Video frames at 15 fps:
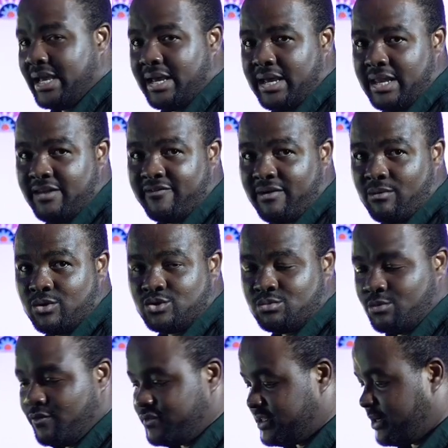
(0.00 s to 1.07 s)
if I want to
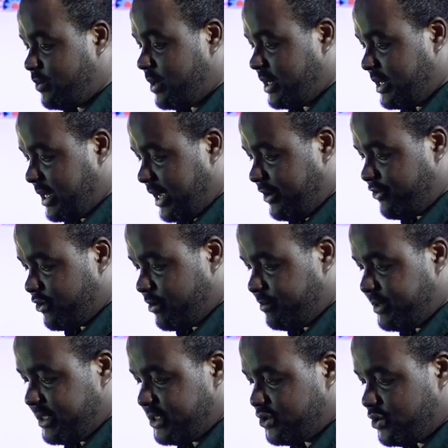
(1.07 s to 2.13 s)
move to the 1, I drop
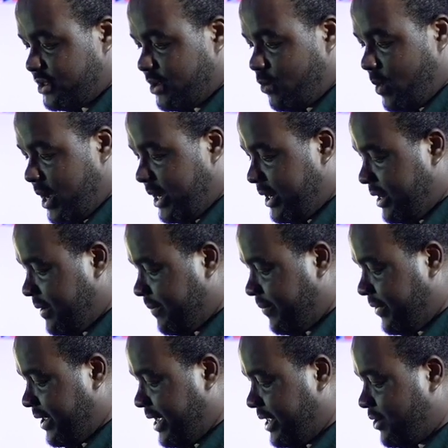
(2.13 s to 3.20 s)
this to the 1,
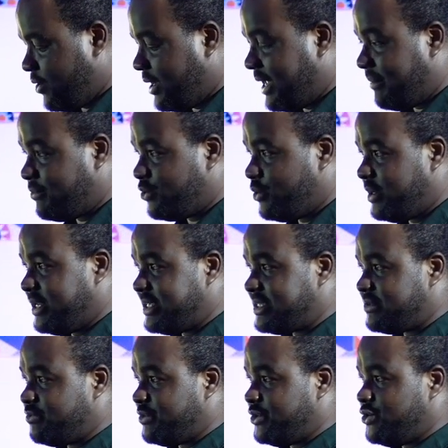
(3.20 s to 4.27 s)
and all I'm doing
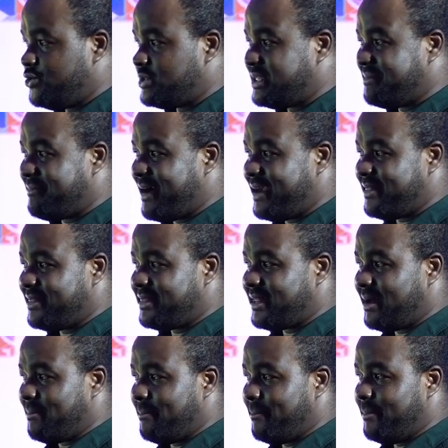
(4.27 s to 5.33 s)
is reducing my
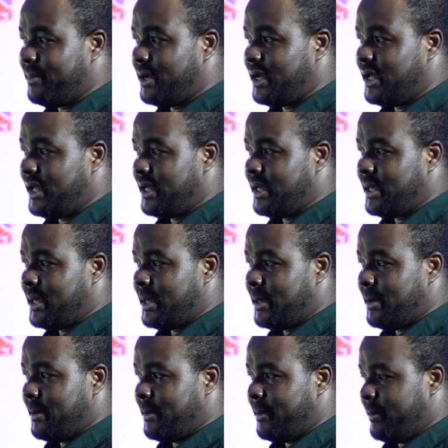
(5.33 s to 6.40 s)
thumb
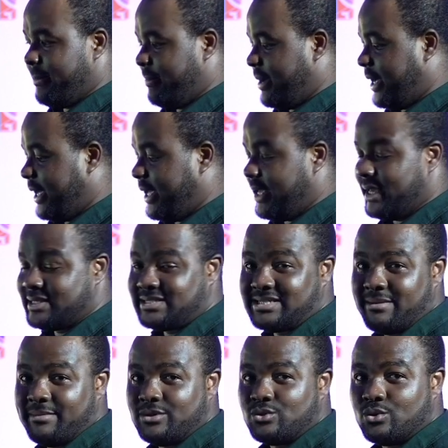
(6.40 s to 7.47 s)
by a
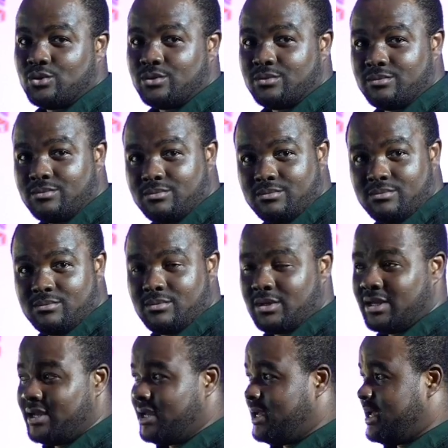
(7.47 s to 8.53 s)
semitone,
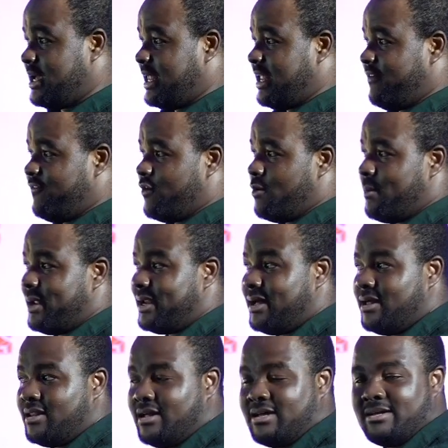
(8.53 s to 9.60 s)
and I form
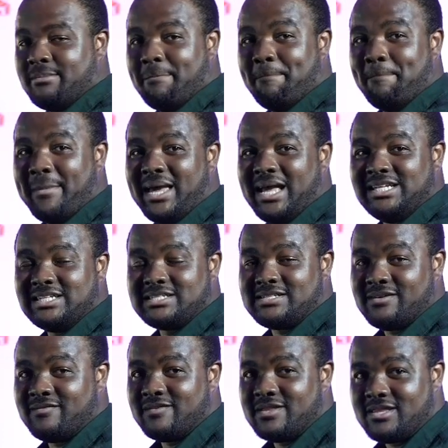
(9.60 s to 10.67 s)
another major 7